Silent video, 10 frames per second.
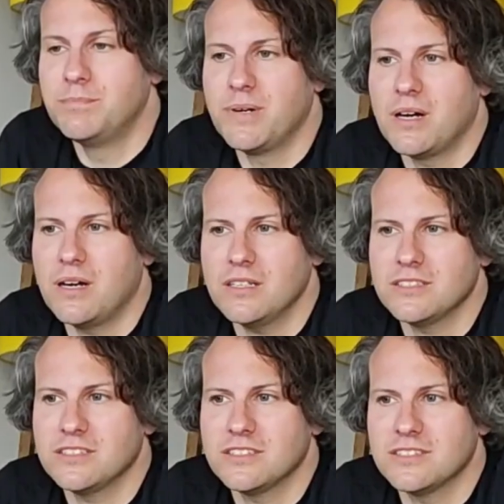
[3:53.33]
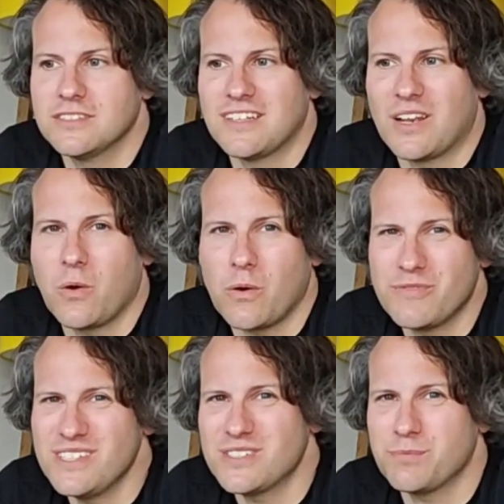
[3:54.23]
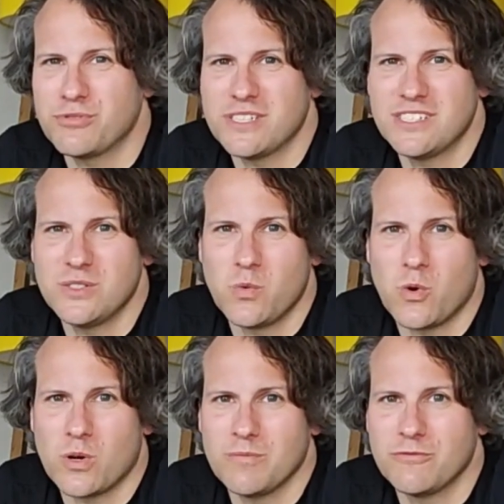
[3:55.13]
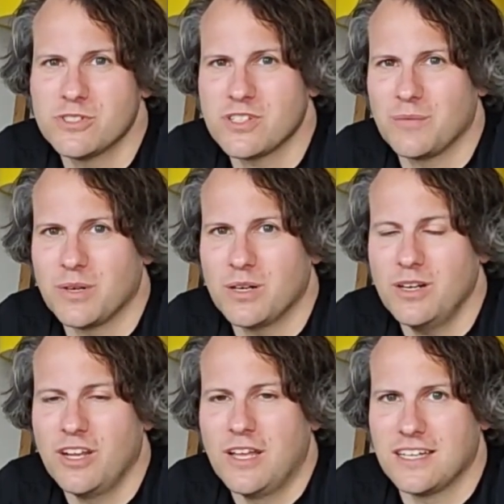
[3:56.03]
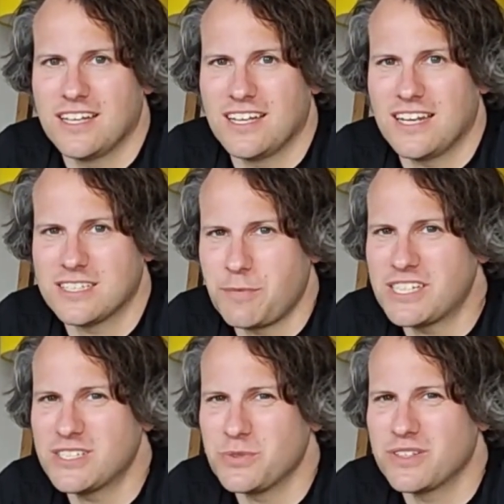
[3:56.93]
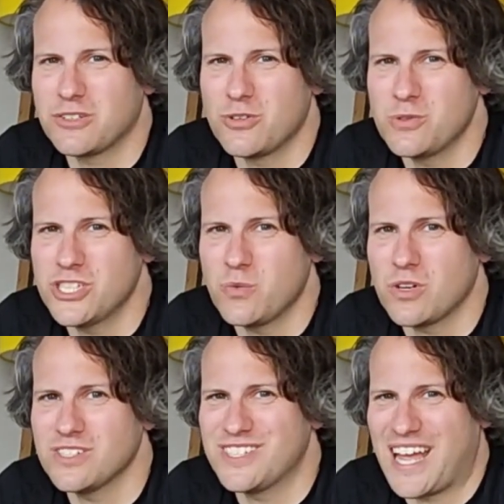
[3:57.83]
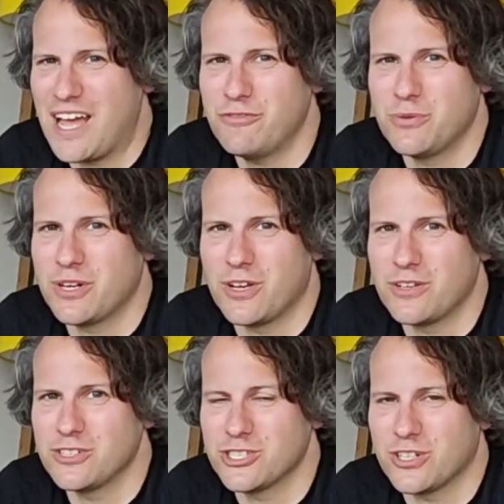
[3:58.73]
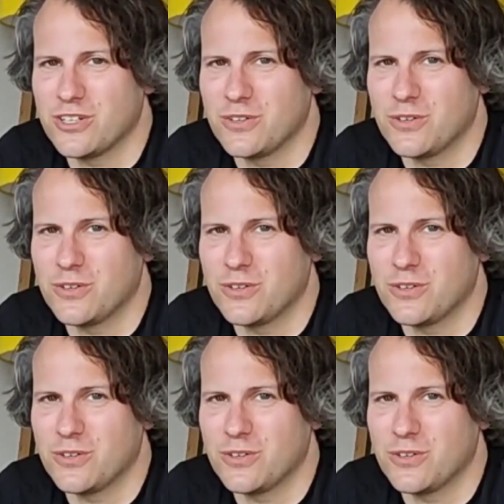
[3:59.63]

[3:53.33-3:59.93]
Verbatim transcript: But a lot of these are pretty warm for summer especially with the crochet ones, you have to wear an undershirt